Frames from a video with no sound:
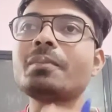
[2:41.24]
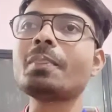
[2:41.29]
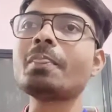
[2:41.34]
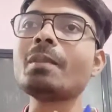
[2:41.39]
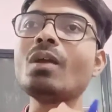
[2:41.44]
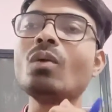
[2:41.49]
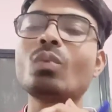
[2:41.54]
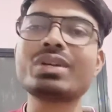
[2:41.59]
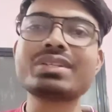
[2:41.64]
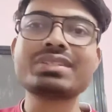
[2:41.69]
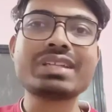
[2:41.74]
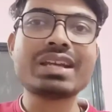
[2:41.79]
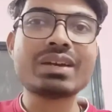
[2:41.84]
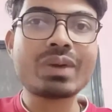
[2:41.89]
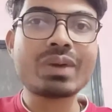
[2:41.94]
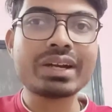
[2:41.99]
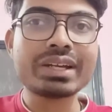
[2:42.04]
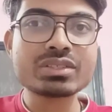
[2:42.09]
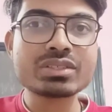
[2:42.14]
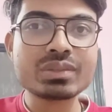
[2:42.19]
what is the
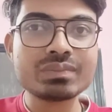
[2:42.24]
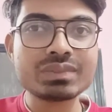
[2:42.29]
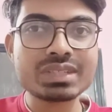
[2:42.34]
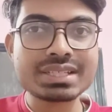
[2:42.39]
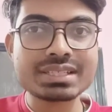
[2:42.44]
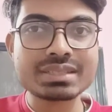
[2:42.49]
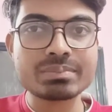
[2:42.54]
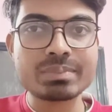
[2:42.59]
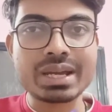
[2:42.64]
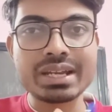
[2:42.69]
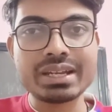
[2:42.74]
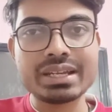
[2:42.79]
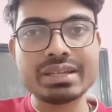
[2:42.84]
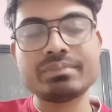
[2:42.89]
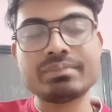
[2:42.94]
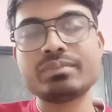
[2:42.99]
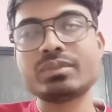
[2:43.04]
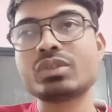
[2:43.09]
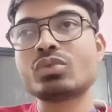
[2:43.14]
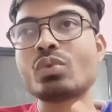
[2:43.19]
advantage of this? By
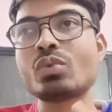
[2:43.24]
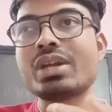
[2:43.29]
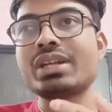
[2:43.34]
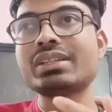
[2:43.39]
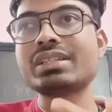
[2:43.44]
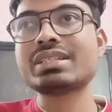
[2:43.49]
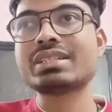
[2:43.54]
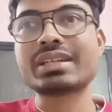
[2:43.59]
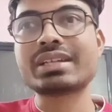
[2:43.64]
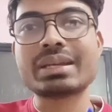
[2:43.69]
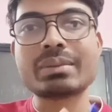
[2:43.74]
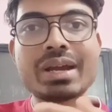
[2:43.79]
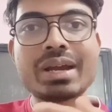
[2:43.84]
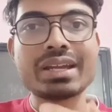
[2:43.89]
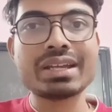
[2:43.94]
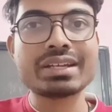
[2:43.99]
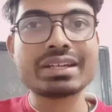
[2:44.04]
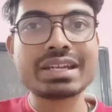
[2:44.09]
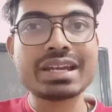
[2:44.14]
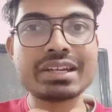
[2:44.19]
doing this, by
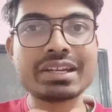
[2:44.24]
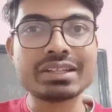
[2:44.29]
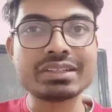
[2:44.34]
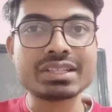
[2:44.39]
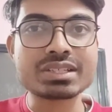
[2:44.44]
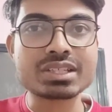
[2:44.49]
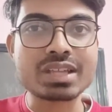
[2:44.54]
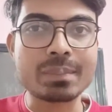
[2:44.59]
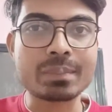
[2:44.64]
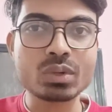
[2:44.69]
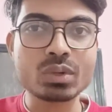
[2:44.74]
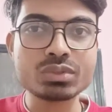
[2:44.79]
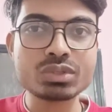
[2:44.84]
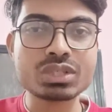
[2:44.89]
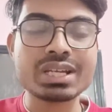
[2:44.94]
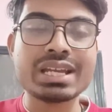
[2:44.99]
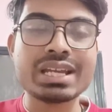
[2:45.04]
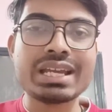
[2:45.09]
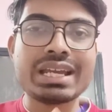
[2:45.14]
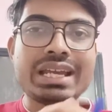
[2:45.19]
creating this approach,
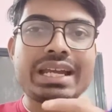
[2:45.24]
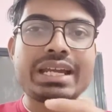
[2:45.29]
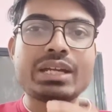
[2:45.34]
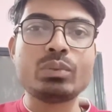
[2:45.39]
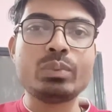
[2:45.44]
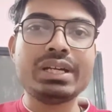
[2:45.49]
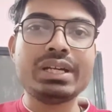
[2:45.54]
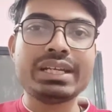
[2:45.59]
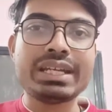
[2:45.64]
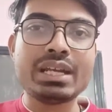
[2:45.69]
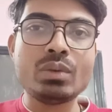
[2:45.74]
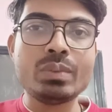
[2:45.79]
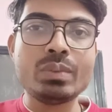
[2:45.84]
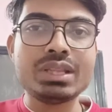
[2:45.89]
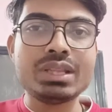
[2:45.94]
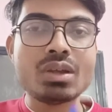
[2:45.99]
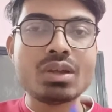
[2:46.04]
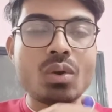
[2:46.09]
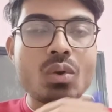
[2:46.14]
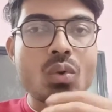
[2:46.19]
it will deal with
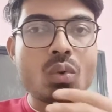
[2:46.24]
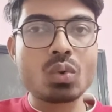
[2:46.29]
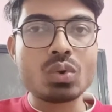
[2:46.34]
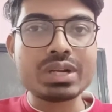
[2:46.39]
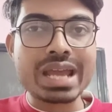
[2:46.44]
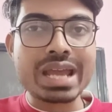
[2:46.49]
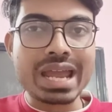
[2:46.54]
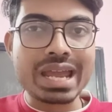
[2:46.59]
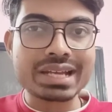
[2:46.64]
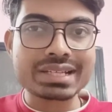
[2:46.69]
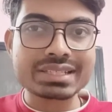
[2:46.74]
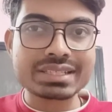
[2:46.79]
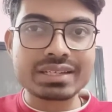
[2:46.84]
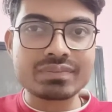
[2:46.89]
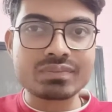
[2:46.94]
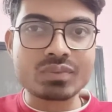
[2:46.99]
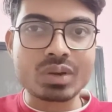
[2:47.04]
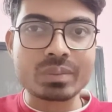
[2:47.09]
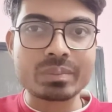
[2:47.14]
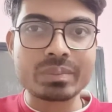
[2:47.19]
the old Excel
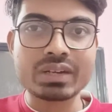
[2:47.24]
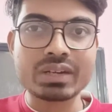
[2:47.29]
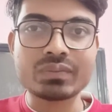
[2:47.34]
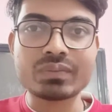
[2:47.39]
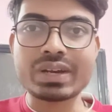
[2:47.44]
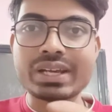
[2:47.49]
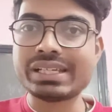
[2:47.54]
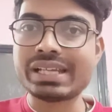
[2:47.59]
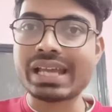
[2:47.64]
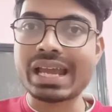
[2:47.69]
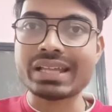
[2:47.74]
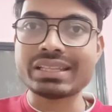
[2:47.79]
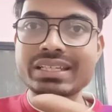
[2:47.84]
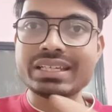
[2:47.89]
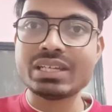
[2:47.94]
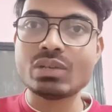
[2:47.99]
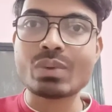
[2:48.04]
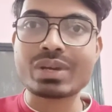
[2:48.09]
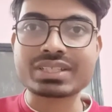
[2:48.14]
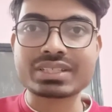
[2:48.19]
format file and the
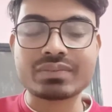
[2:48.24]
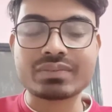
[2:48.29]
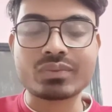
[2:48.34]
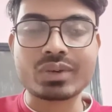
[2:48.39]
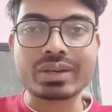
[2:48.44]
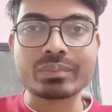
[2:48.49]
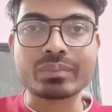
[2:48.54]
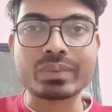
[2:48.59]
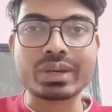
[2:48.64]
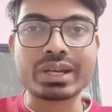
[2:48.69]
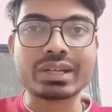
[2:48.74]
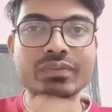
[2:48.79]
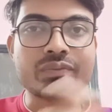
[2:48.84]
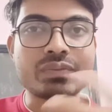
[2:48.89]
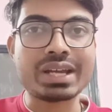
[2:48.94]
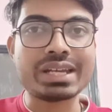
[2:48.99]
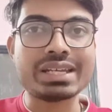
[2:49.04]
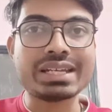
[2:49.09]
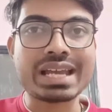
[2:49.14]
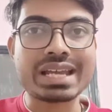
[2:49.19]
new Excel format
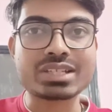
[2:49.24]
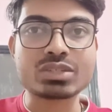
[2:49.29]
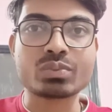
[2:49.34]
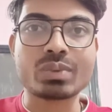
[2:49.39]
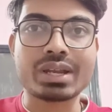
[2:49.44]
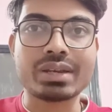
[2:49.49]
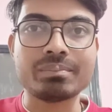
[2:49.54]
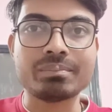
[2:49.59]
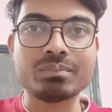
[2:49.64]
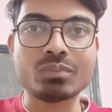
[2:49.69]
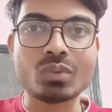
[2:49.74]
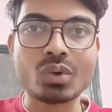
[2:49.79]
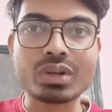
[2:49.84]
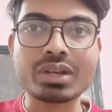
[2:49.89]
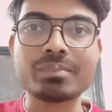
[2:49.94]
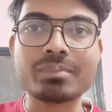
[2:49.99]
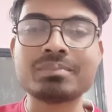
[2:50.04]
file as well. Okay,